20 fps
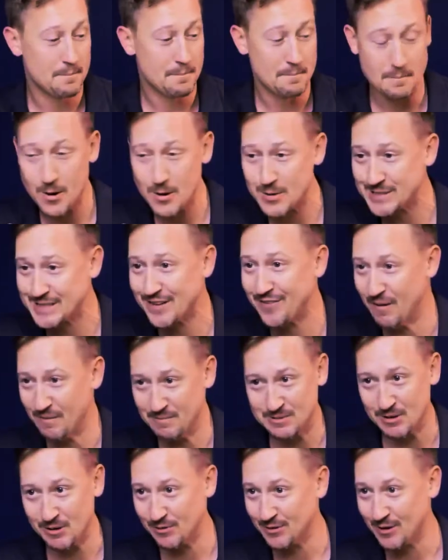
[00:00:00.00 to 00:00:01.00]
Most of
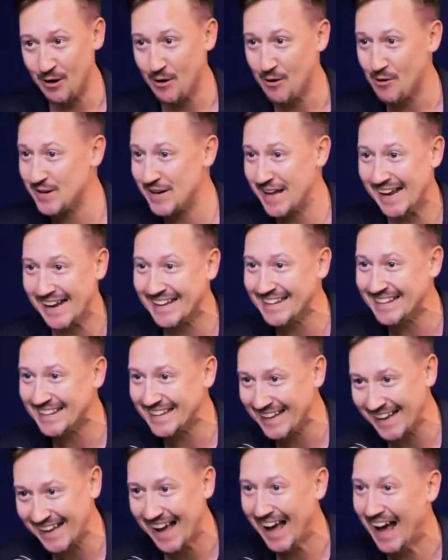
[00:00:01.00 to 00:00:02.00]
them don't own
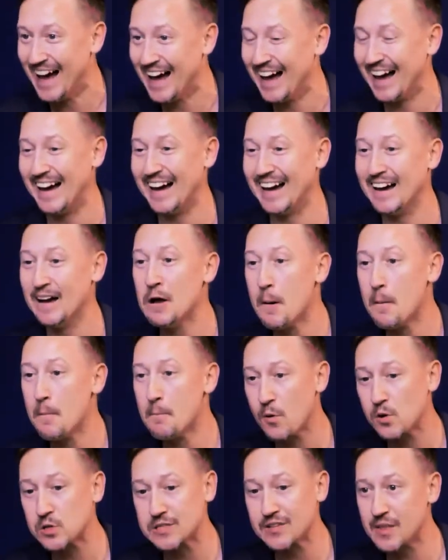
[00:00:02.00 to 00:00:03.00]
anything.
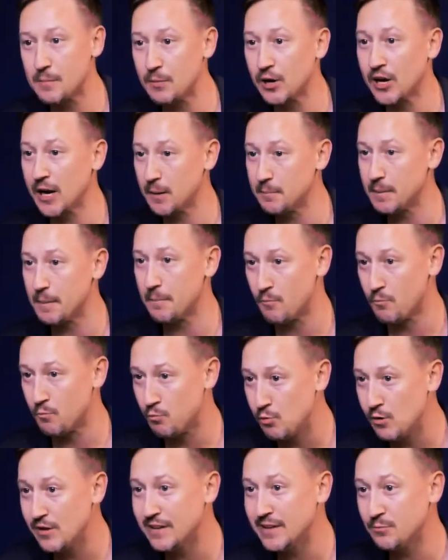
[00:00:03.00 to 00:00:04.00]
Most of them are going to be
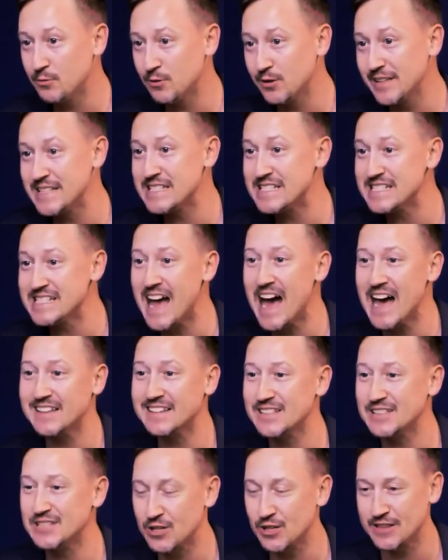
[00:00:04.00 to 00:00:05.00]
really, really sad
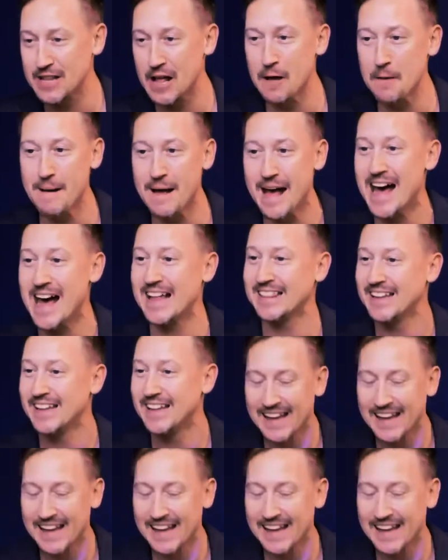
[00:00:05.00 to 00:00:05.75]
they took that path